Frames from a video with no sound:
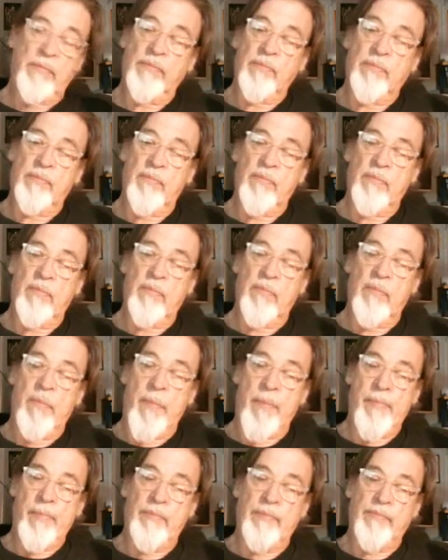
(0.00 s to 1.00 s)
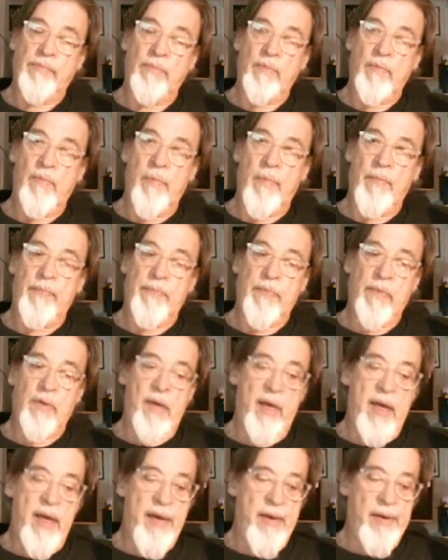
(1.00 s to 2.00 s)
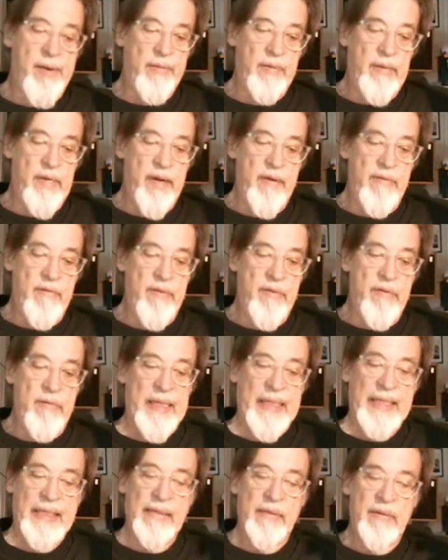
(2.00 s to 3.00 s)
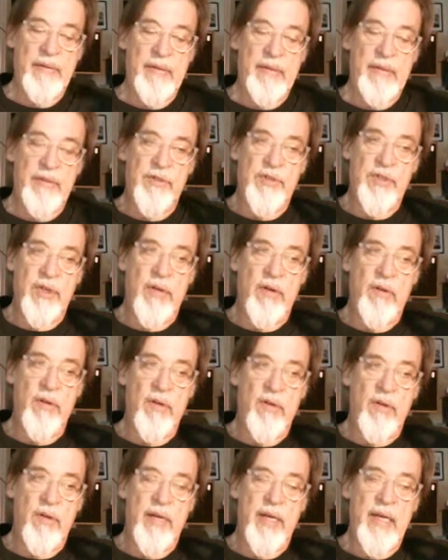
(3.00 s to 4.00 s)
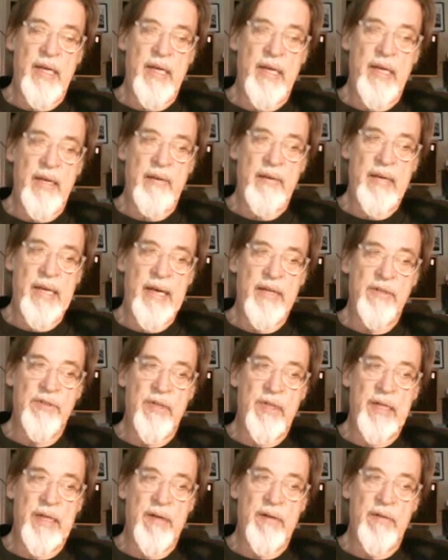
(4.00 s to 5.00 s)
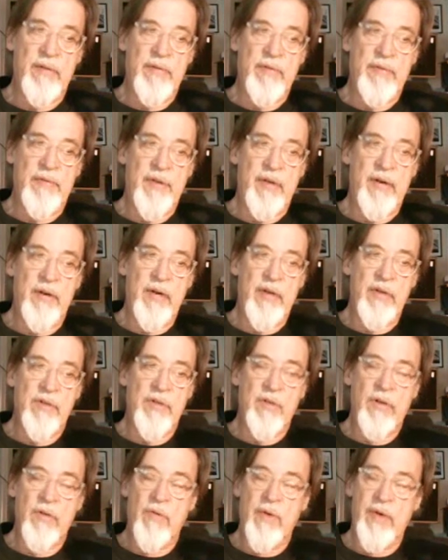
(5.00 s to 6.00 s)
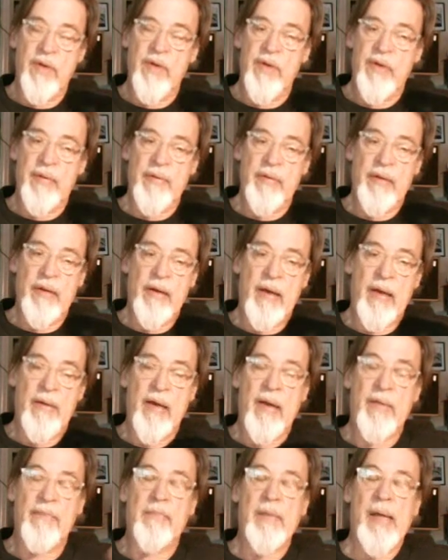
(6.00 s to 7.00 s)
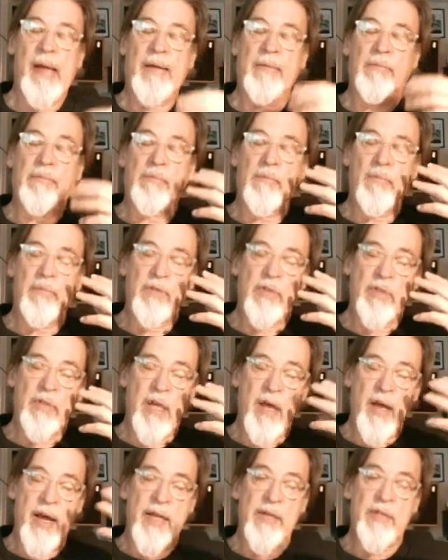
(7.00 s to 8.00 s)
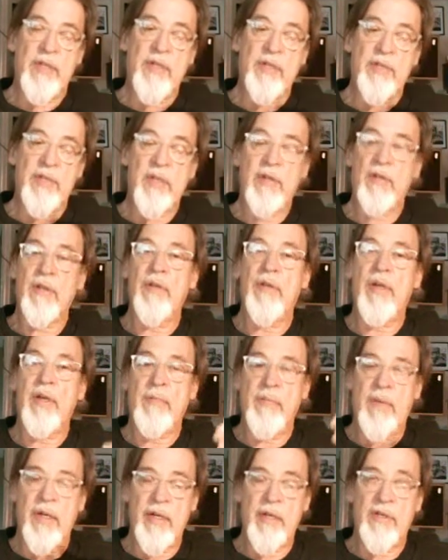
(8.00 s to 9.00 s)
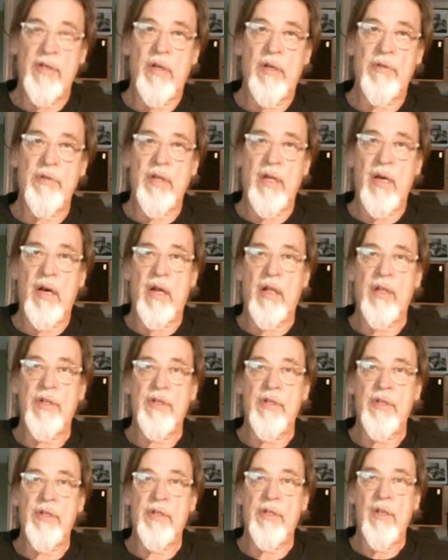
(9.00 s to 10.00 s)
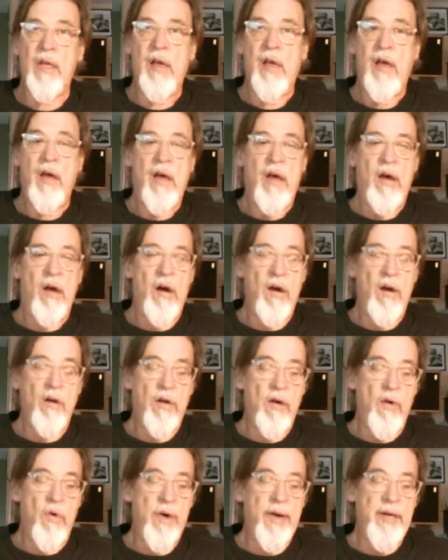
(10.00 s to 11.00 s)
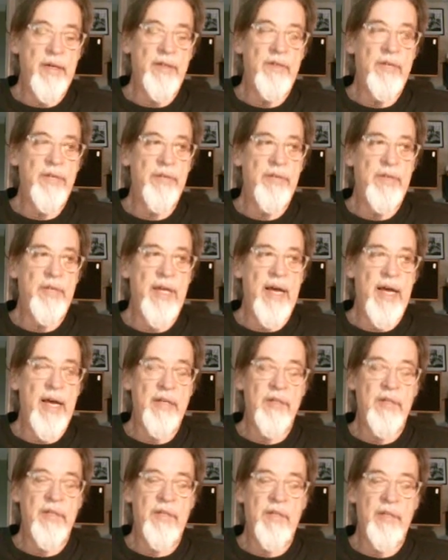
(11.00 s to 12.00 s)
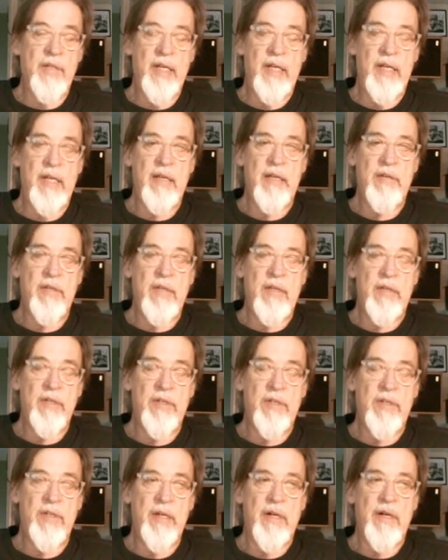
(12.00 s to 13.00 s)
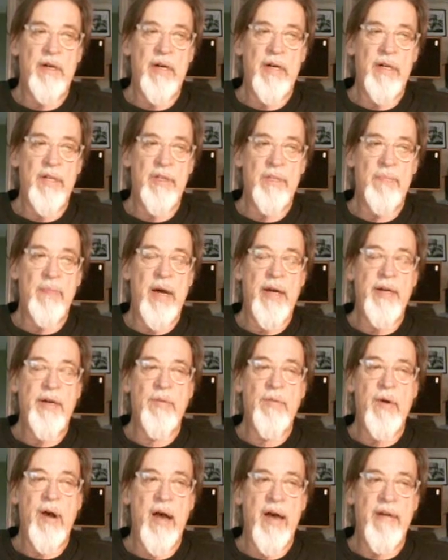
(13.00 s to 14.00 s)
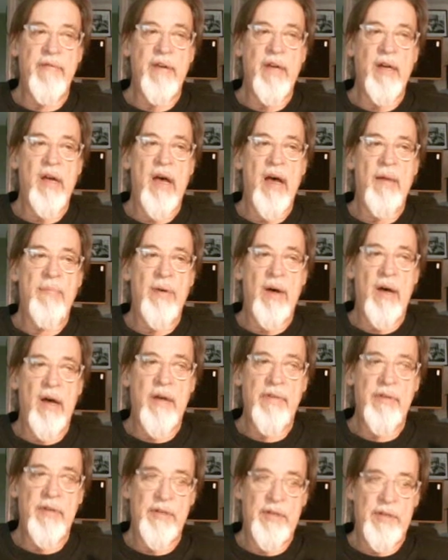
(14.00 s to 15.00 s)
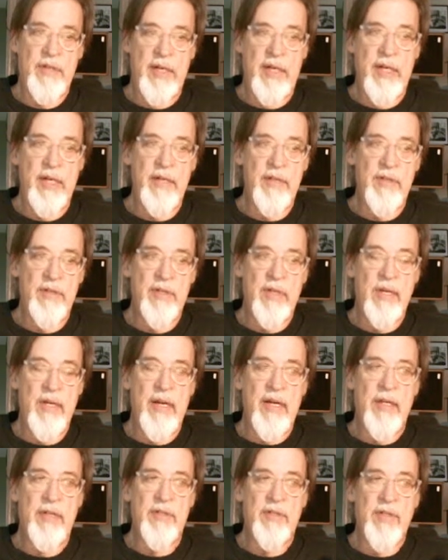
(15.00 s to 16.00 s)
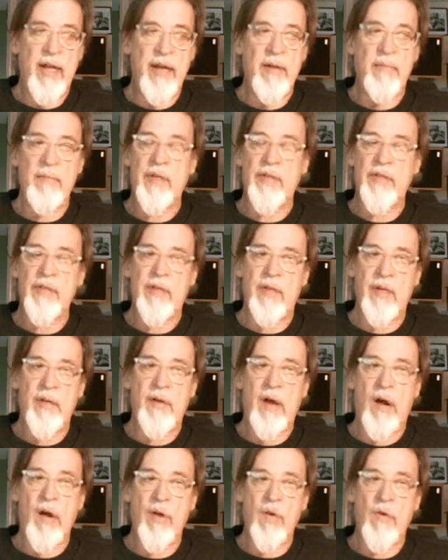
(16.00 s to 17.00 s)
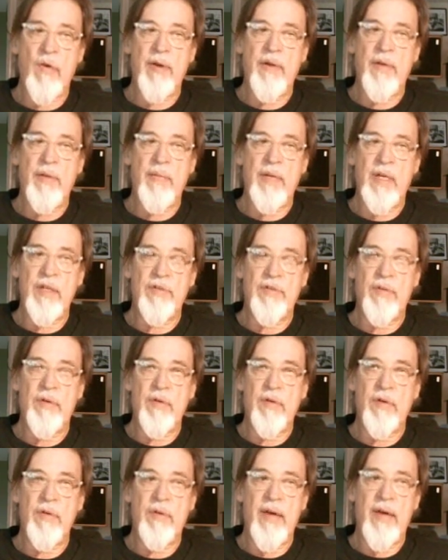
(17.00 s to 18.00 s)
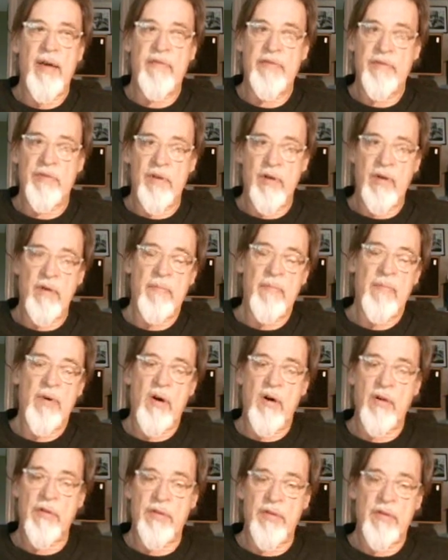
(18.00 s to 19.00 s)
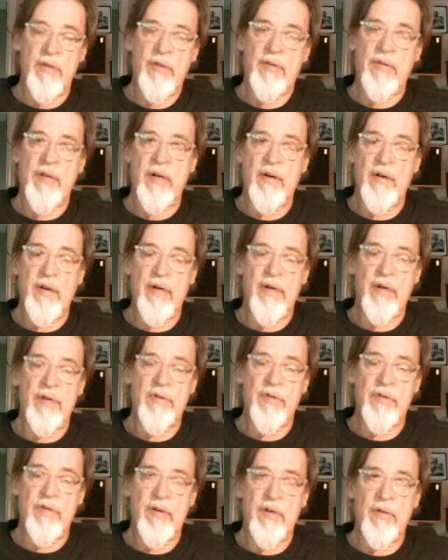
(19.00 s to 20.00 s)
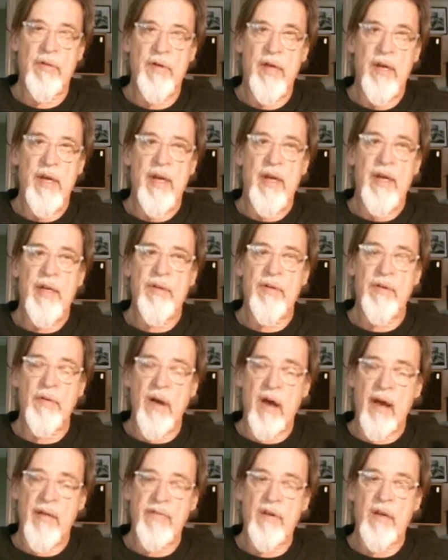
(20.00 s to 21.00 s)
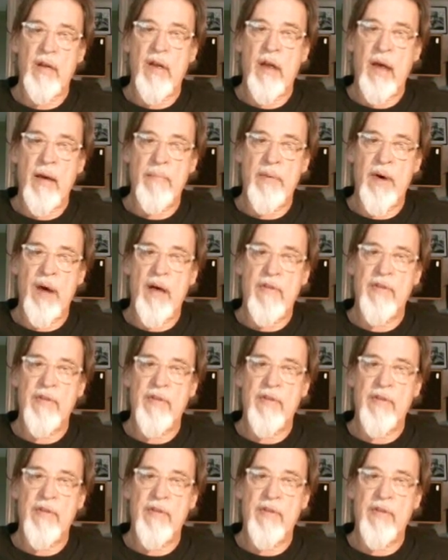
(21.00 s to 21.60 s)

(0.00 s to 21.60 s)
to, scientists, including many sociologists, are going to test these theories by deriving hypotheses, statements that are going to be true if certain parts of the theory are true, deriving a hypothesis that you can test with observations of the world. For instance,